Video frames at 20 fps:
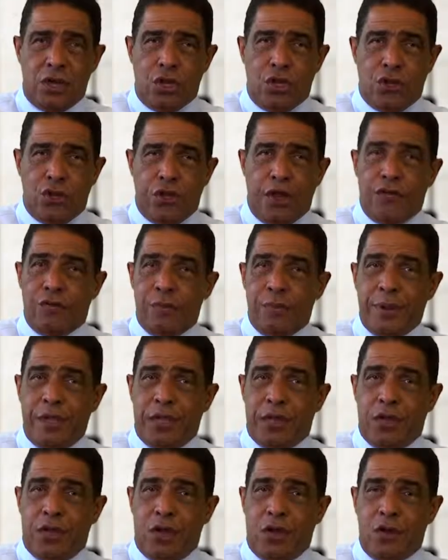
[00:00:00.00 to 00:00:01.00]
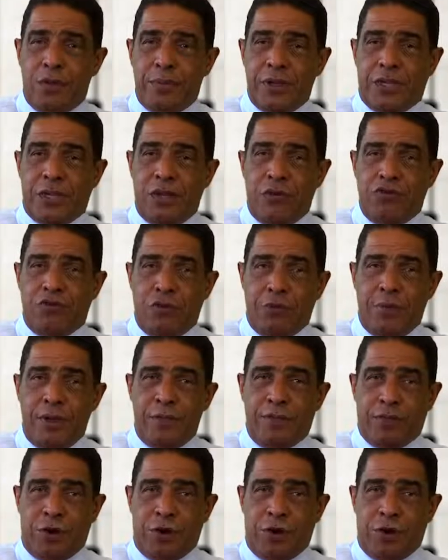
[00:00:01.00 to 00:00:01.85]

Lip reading: You'll never be alone because you'll be